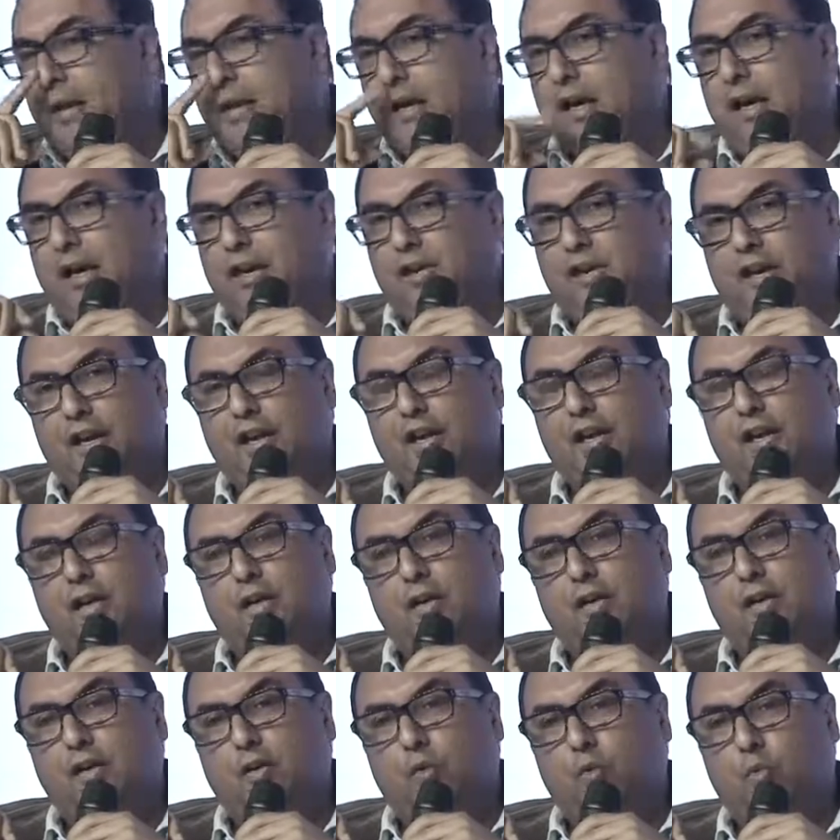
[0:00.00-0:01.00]

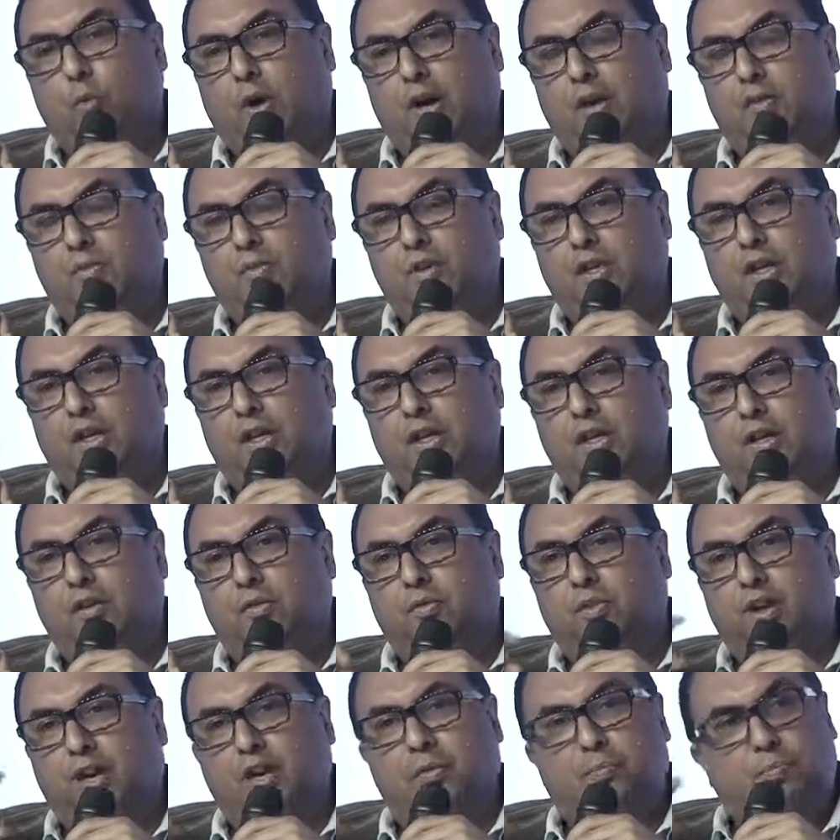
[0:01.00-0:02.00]
attending one of the
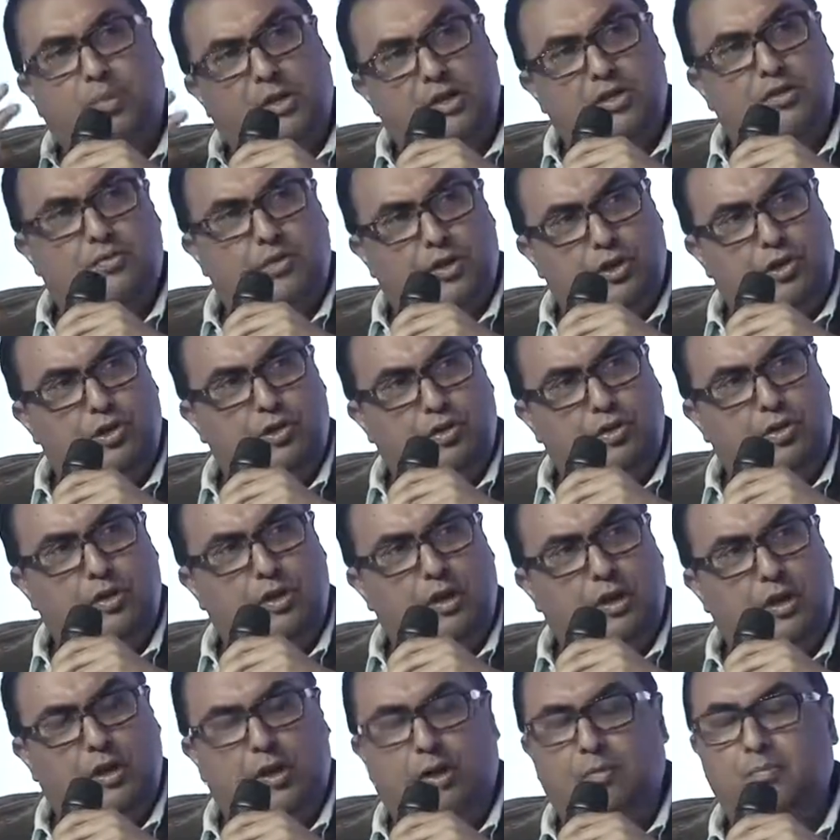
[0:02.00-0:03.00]
great
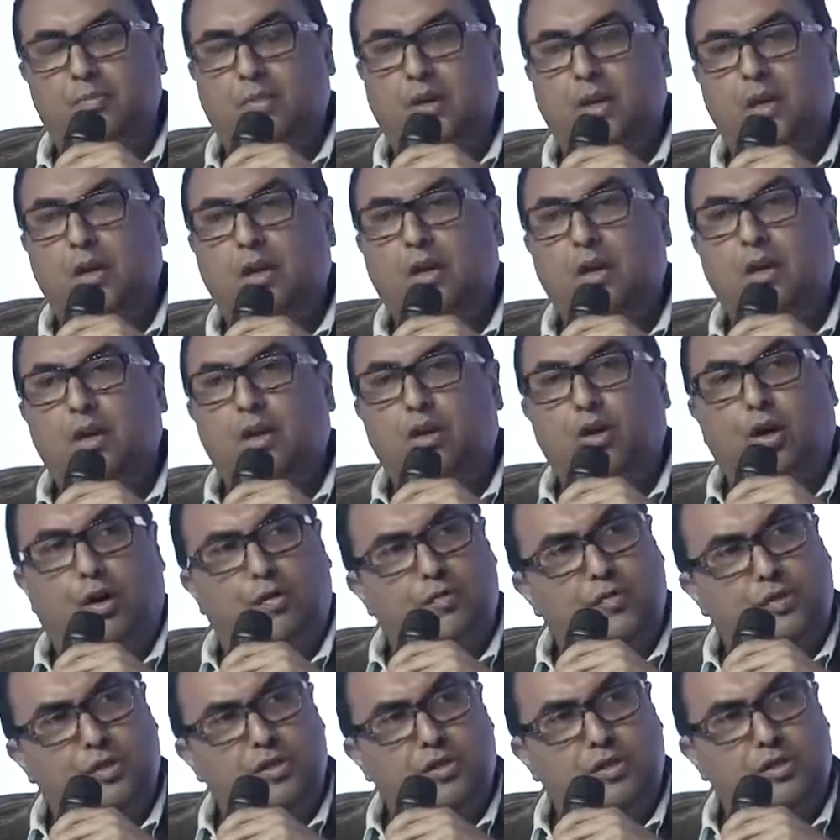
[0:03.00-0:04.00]
preservation
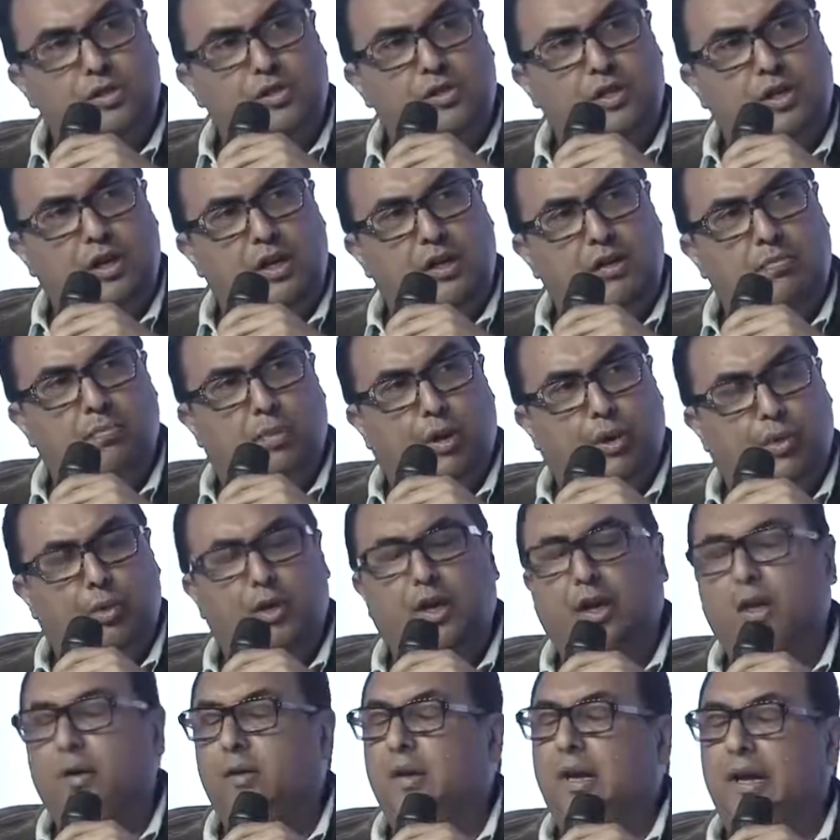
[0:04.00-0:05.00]
conferences in
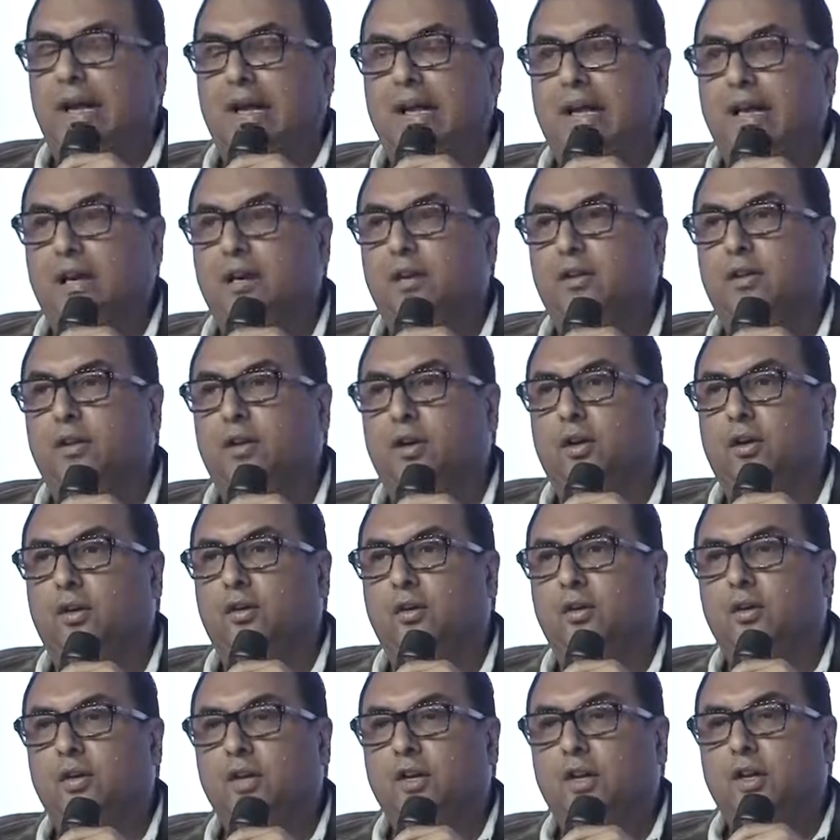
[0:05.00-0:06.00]
Bologna. And
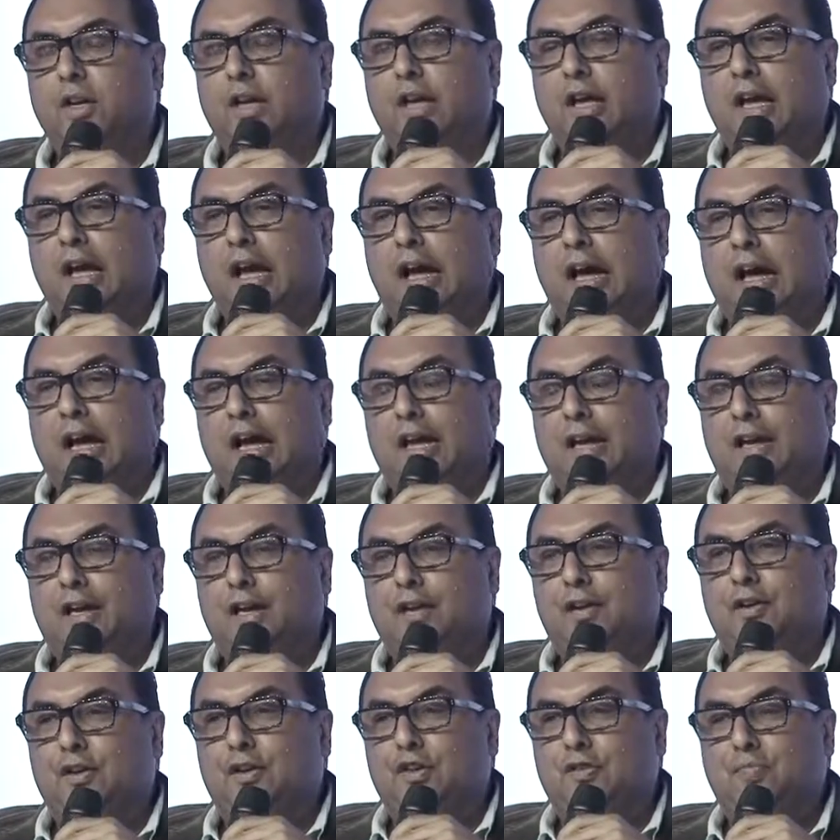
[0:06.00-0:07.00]

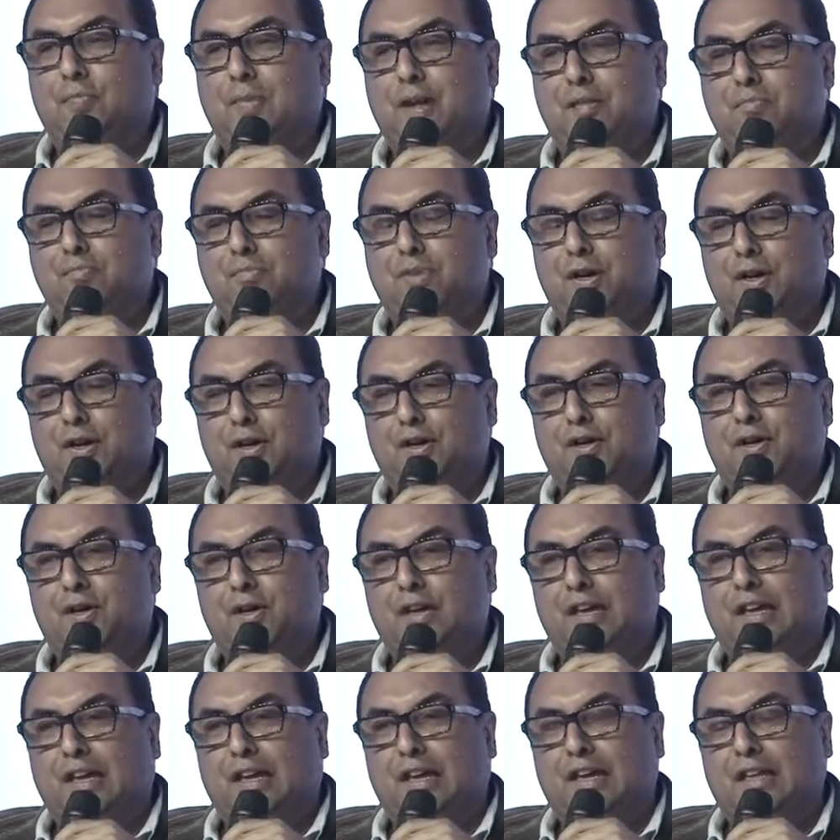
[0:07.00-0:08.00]
I remember
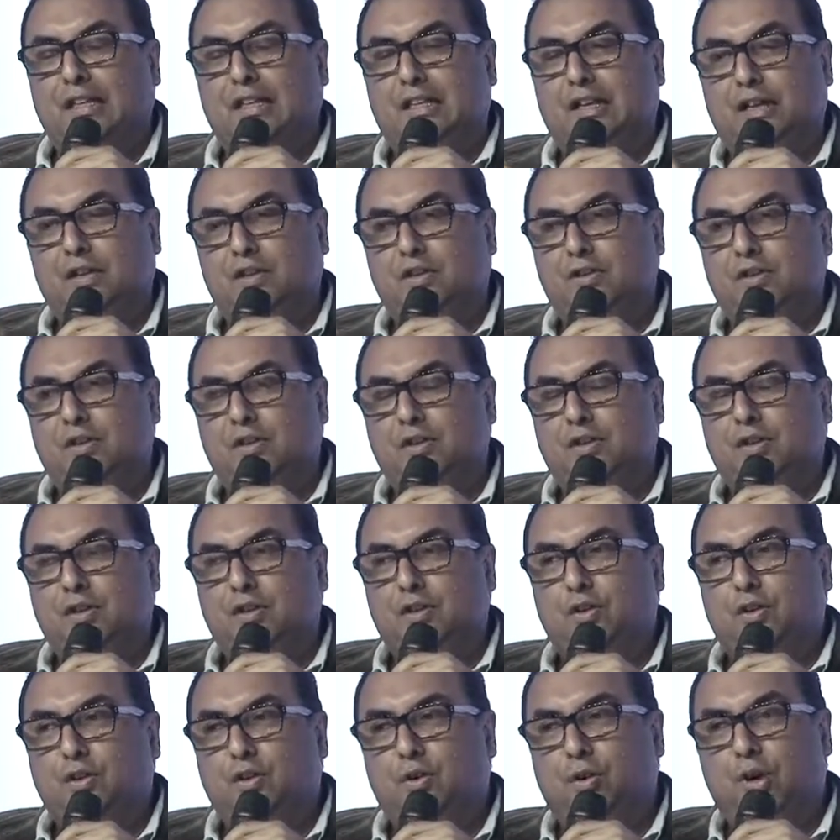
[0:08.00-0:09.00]
that
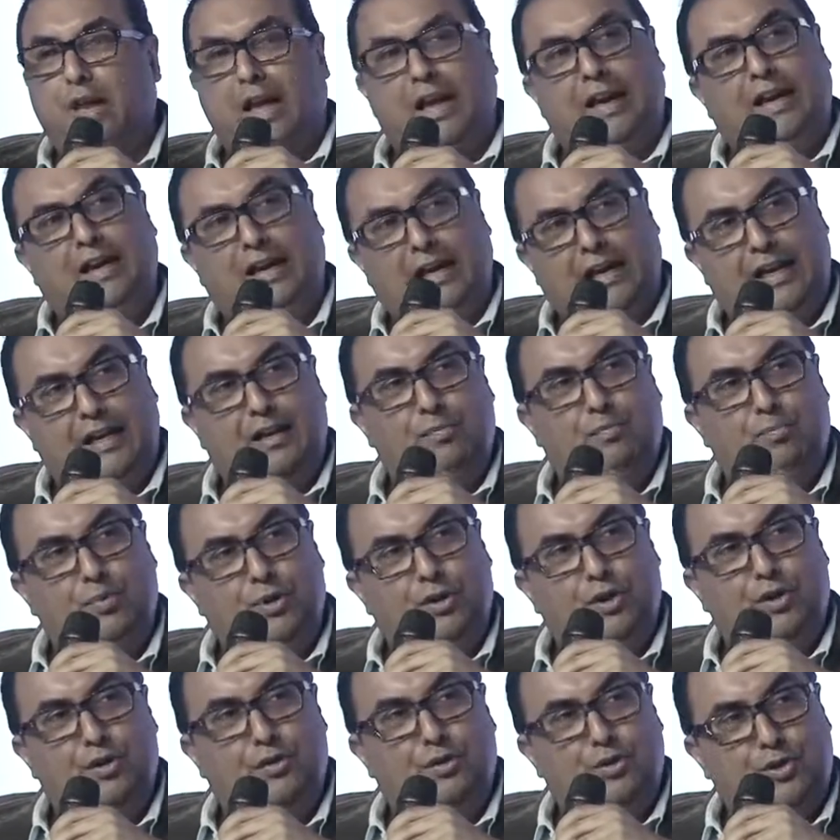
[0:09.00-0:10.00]
Kodak had
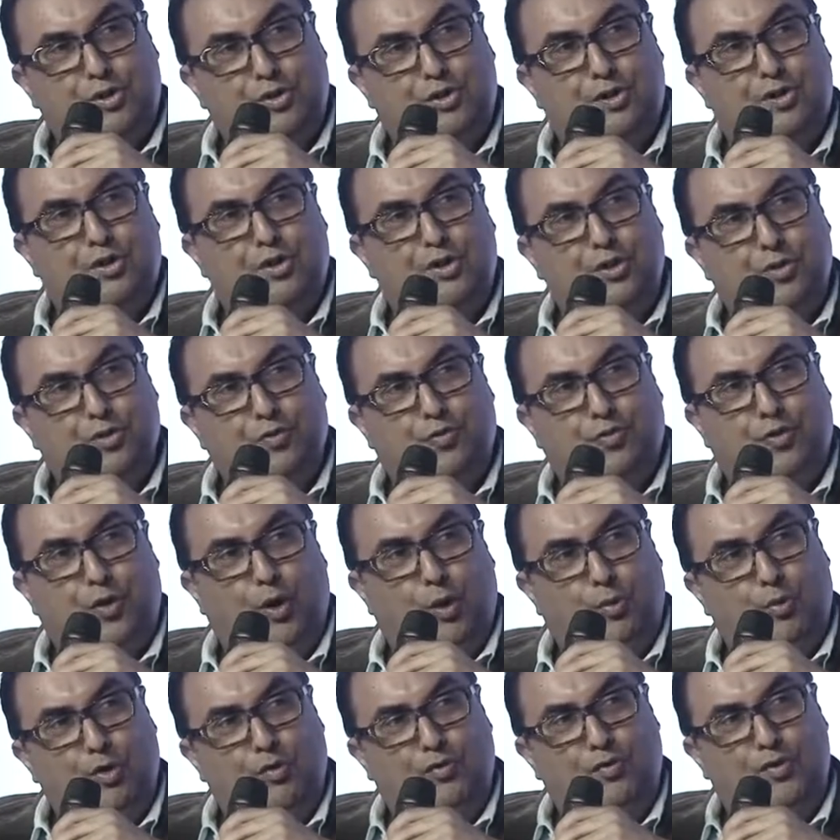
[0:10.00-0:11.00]
produced this new
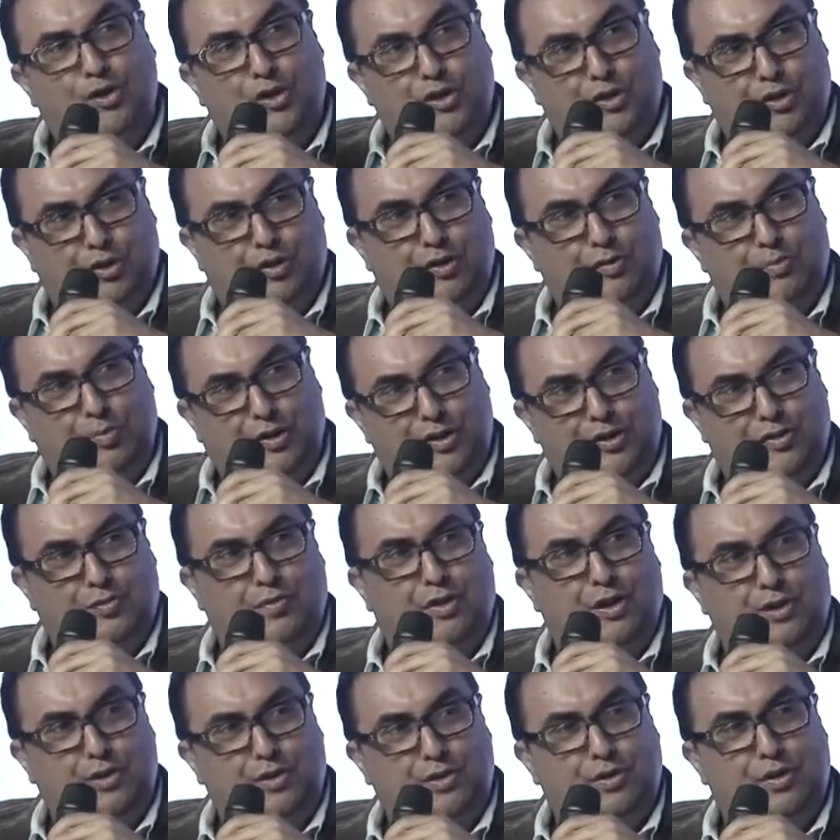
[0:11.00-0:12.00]
form of digital
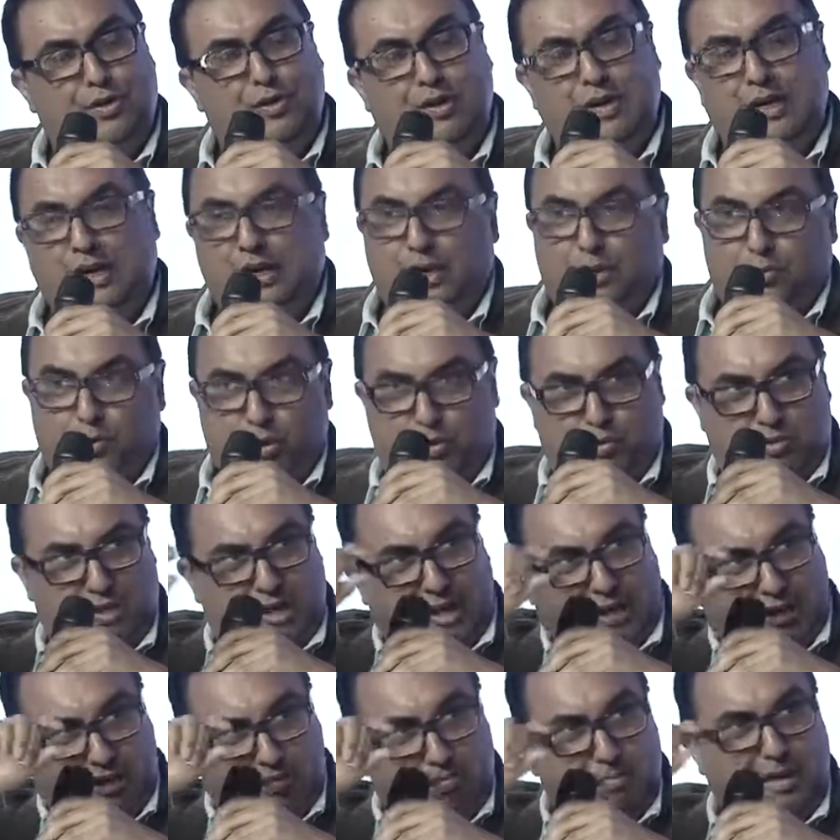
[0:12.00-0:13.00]
preservation, which was
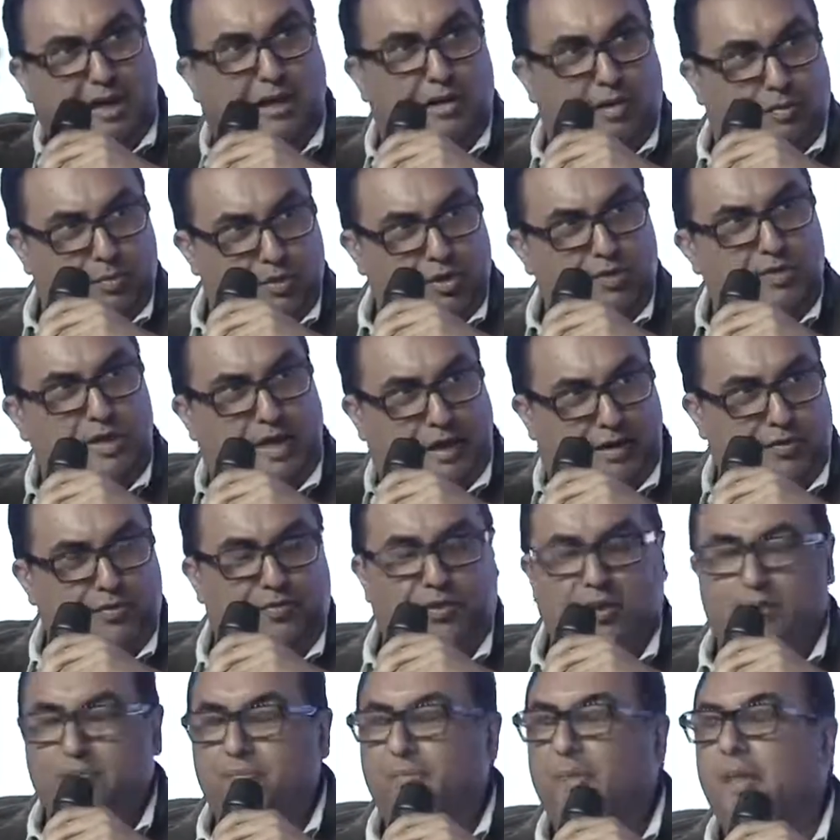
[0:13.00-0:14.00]
like a metal, which was like a
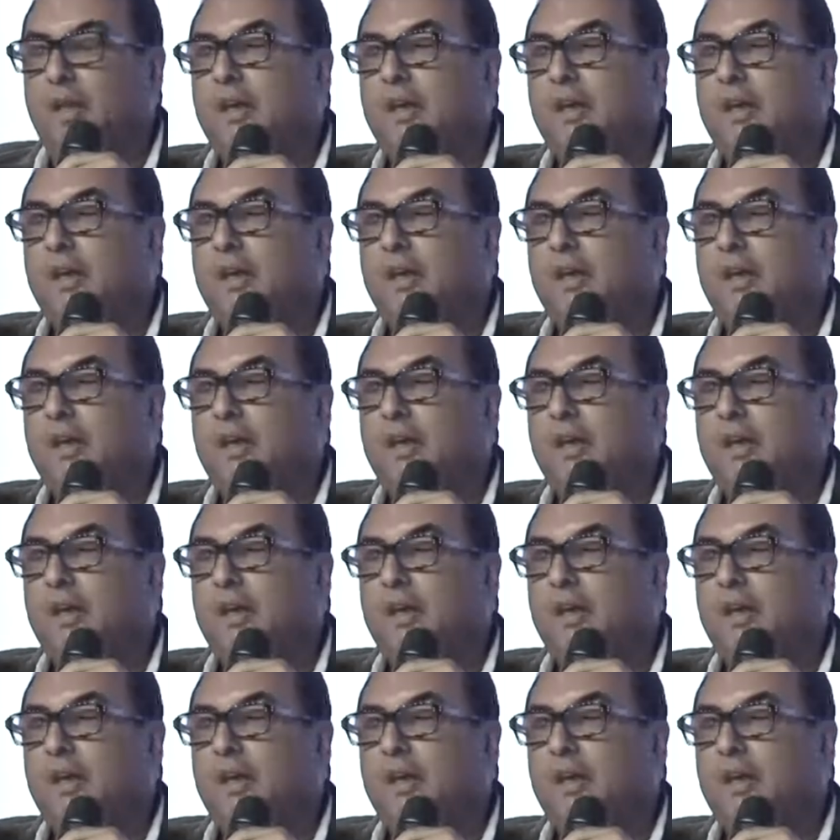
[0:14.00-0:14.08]
film.